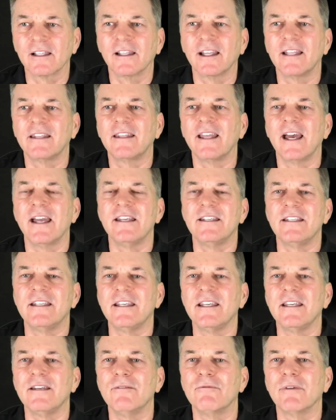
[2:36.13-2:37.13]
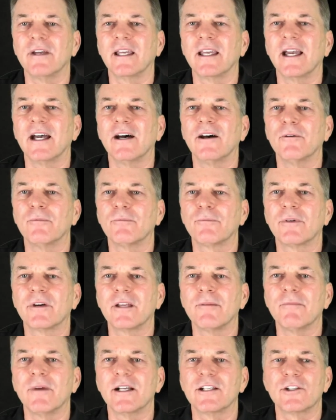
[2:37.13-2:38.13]
let that D ring out
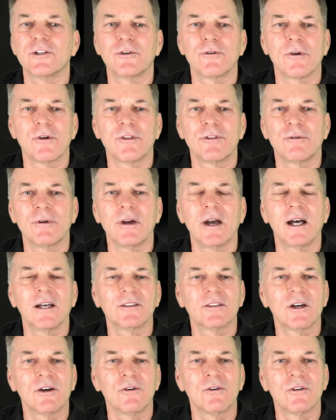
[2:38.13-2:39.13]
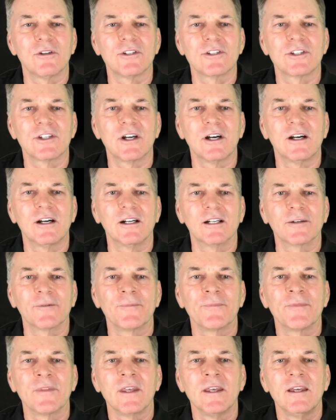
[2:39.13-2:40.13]
pretty much throughout the whole song.
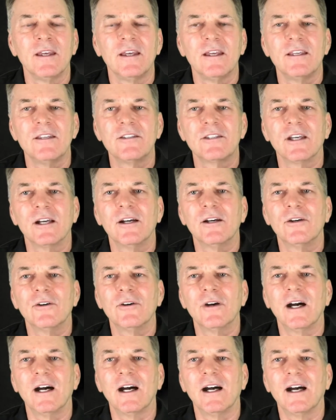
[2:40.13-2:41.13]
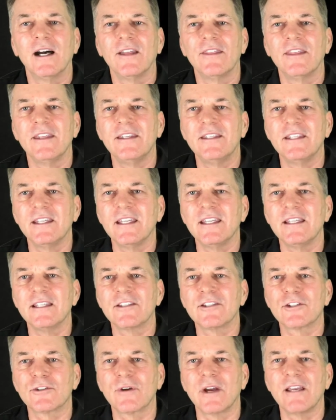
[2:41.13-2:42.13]
So the D
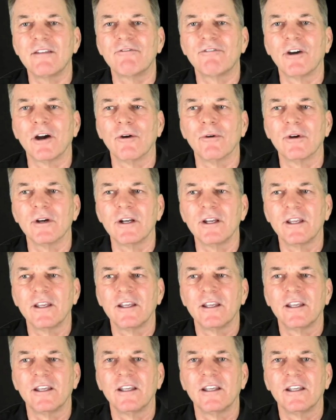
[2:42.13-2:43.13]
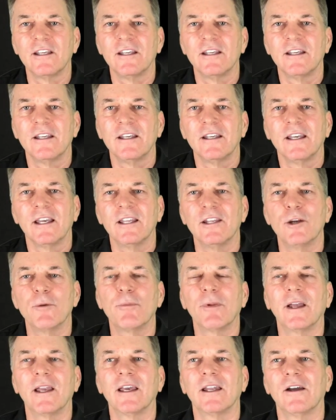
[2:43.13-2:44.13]
is straightforward, and you're
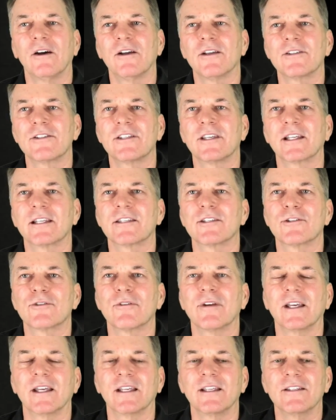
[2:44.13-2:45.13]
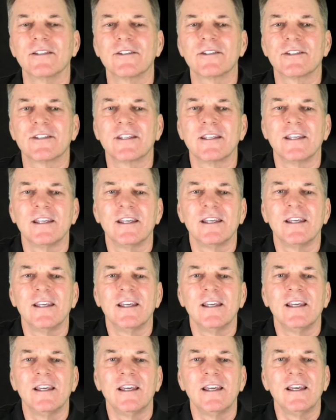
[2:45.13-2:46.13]
playing all six strings.
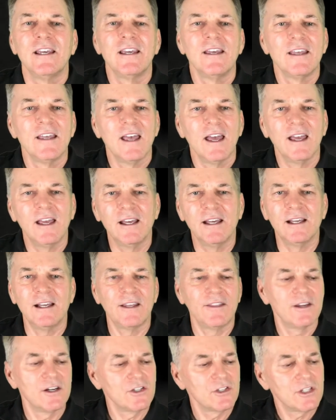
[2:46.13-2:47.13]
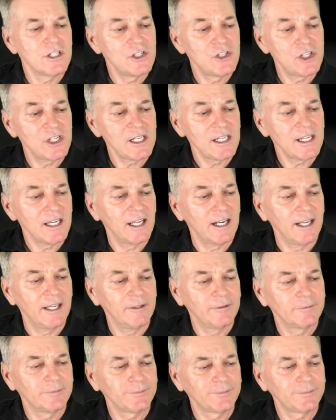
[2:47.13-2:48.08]
There's a G in it.